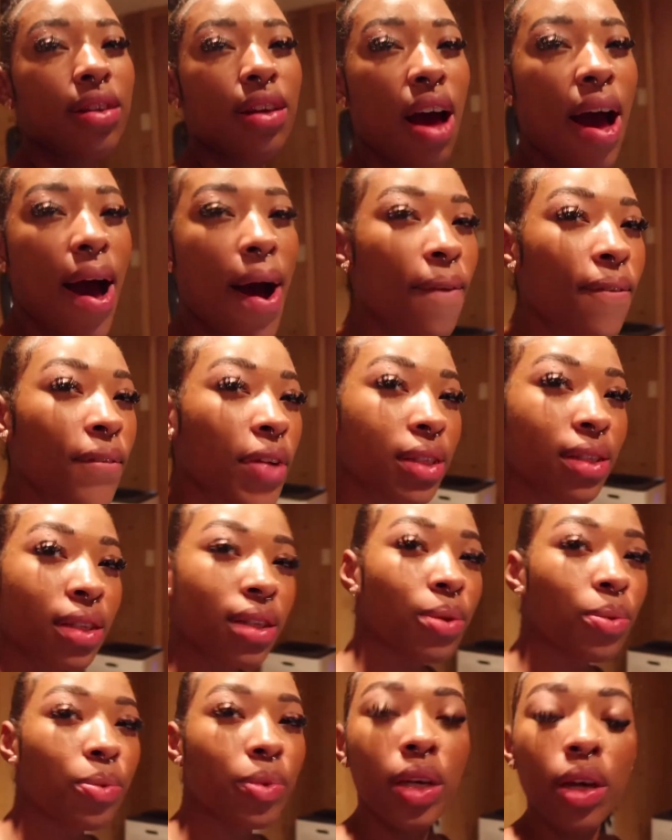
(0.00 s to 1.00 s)
outfits of
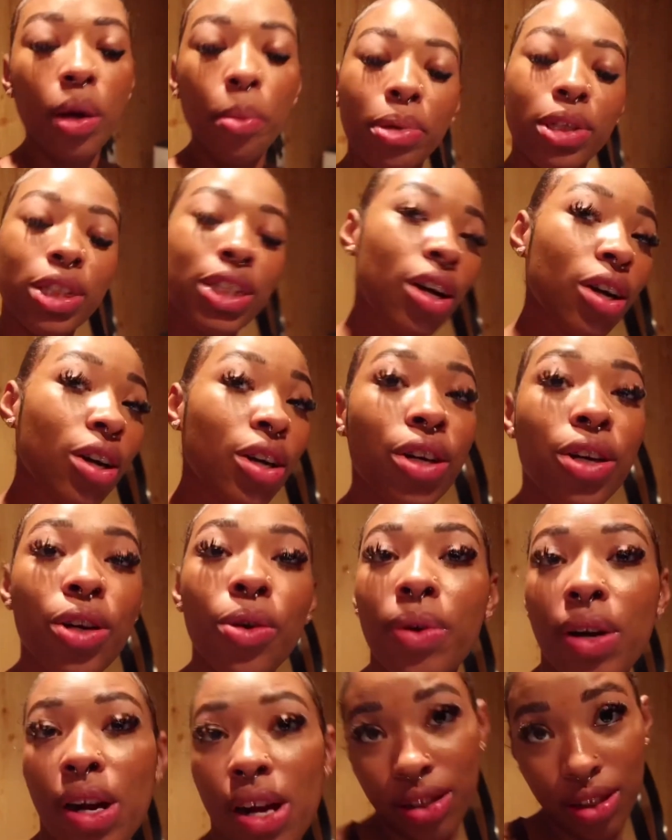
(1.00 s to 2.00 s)
the week but y'all gonna know
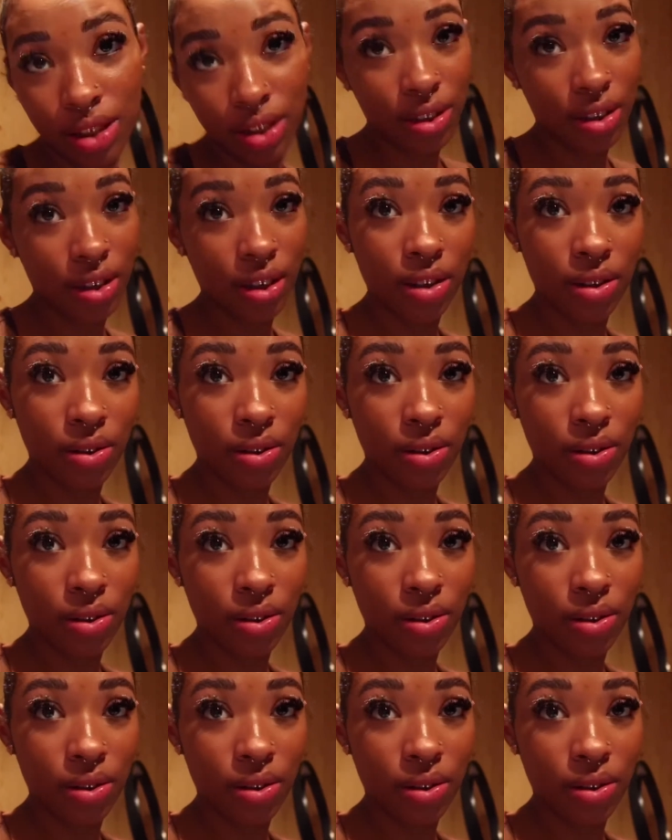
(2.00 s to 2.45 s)
what i did today